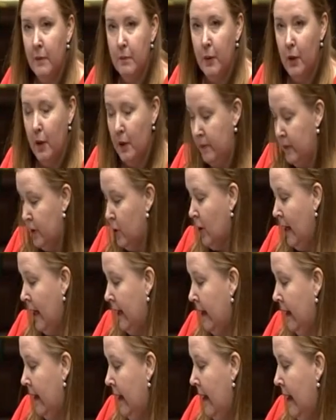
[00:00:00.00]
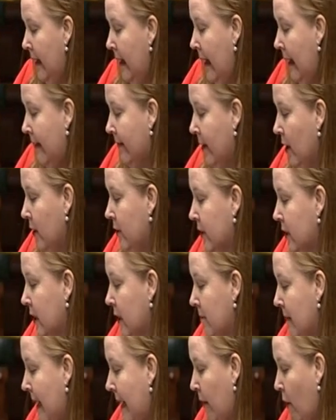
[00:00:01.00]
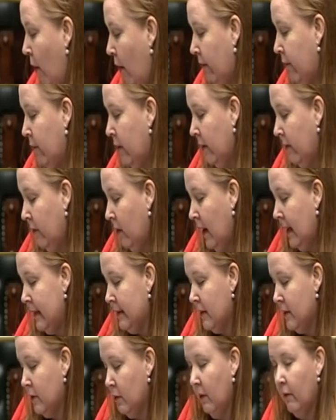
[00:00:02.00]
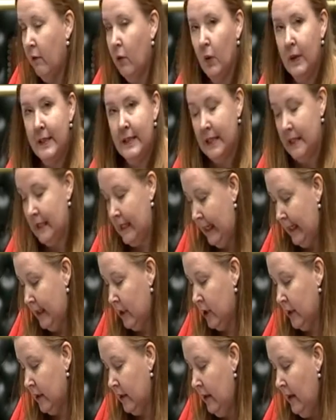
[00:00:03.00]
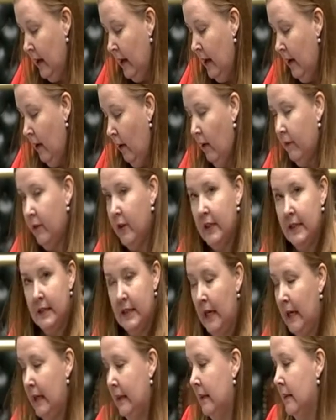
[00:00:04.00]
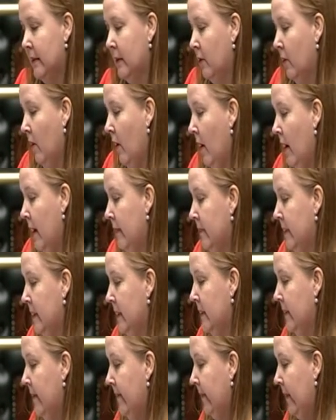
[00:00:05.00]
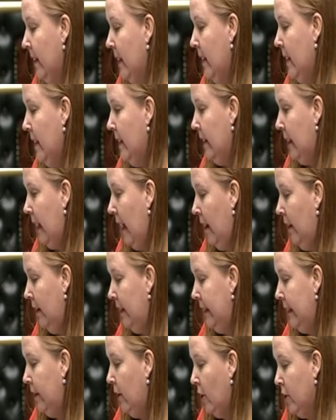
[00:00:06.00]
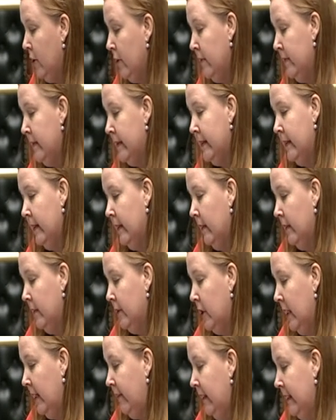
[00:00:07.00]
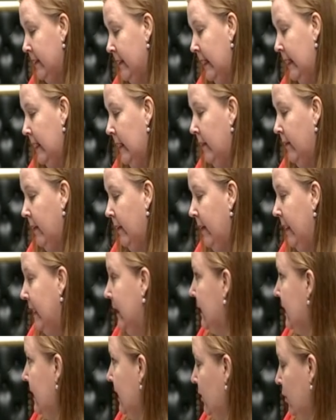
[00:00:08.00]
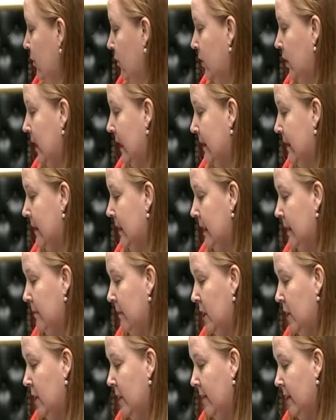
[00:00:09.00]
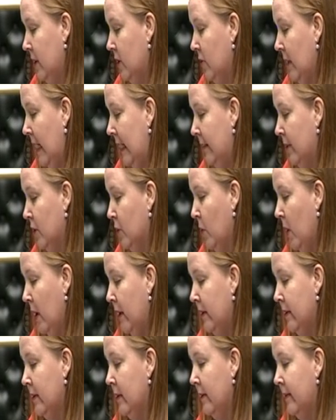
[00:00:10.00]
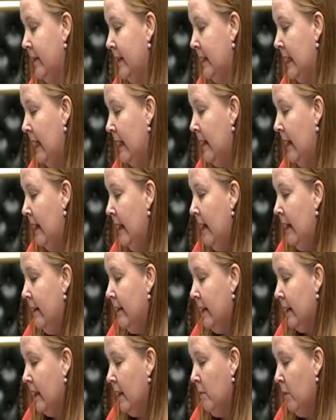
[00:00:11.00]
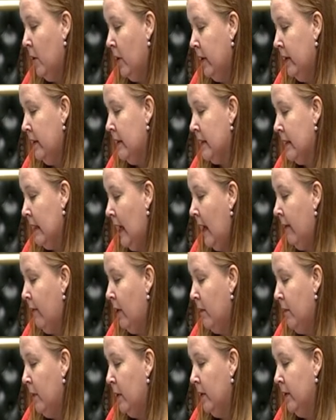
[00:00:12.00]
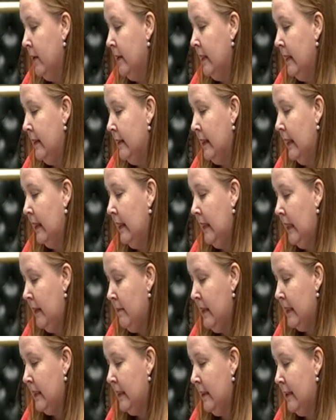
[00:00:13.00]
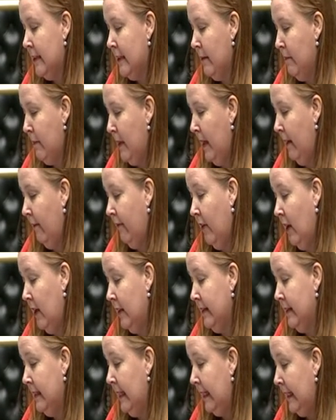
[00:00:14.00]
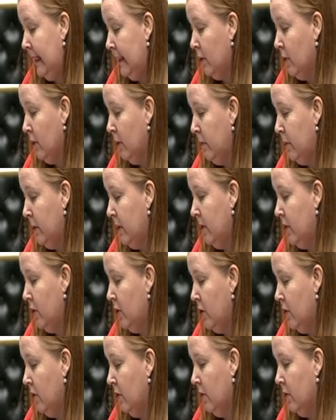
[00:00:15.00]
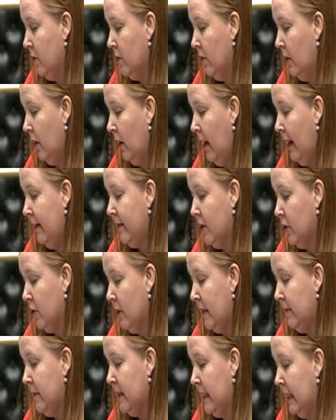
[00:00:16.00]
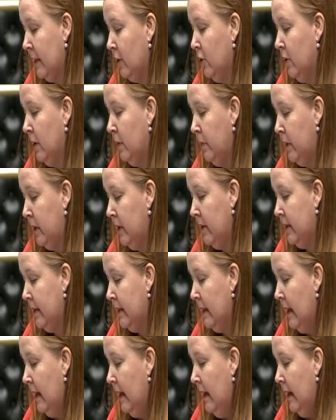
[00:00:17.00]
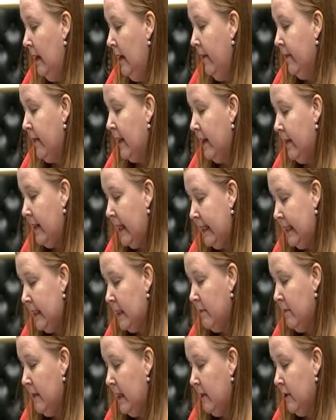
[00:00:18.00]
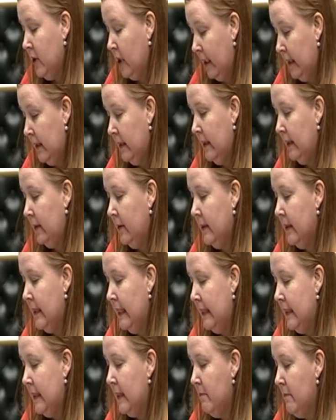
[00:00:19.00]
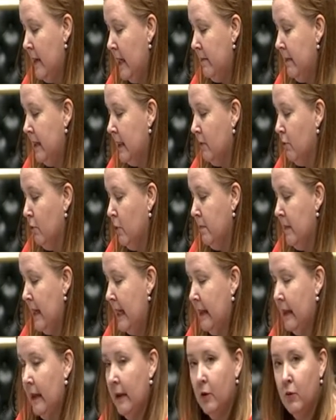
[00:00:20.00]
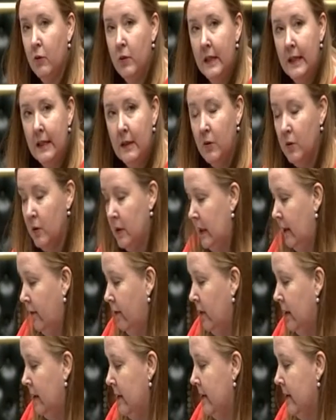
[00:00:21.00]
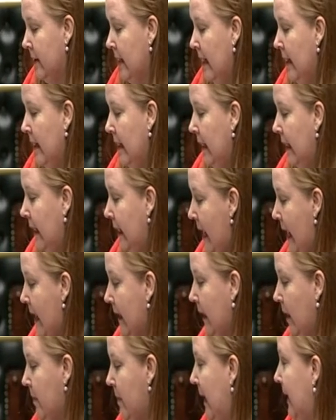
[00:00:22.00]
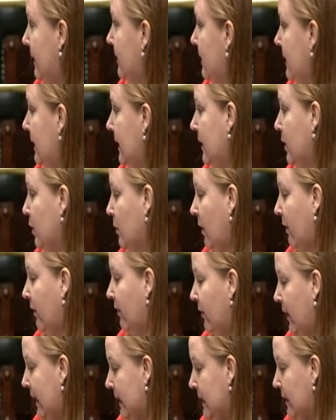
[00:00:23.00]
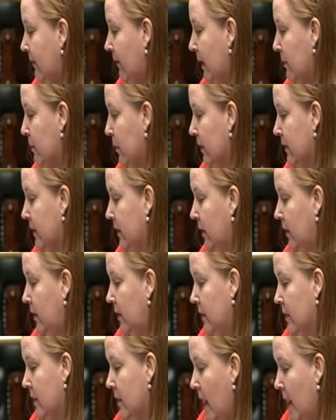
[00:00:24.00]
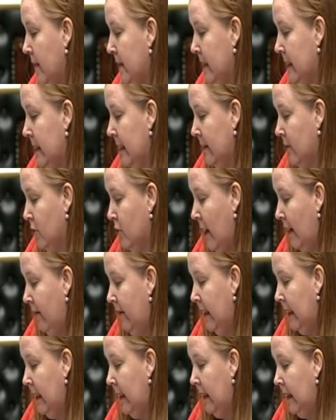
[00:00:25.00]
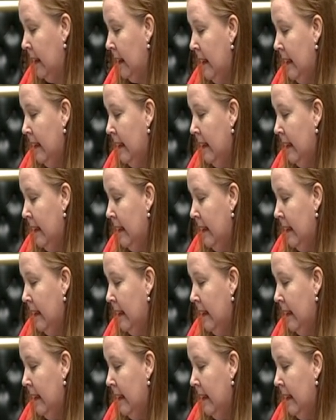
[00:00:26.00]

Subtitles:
the perpetrator and those who may offer advice to avoid detection of these heinous crimes. Carolee Holmes, the Chief Executive of the International Justice Mission of Australia, is quoted to have said that the modern slavery bill sends a clear message to paedophiles seeking to abuse children through live stream sexual abuse. These amendments will make a critical difference in our capacity to effectively prosecute cyber sex trafficking.